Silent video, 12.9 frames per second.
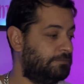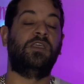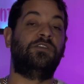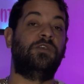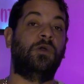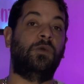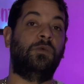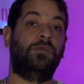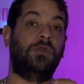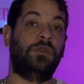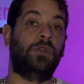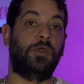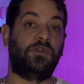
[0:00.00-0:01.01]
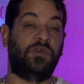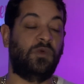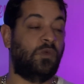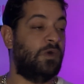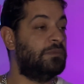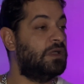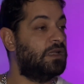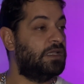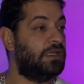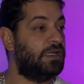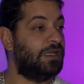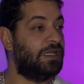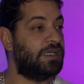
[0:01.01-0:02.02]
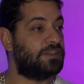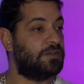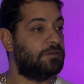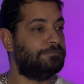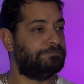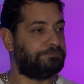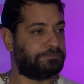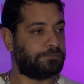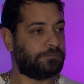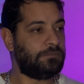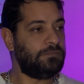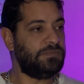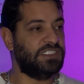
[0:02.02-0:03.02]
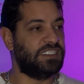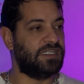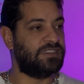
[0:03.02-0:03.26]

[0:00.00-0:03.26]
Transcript: So the notes for the 1 Million Elixir, at the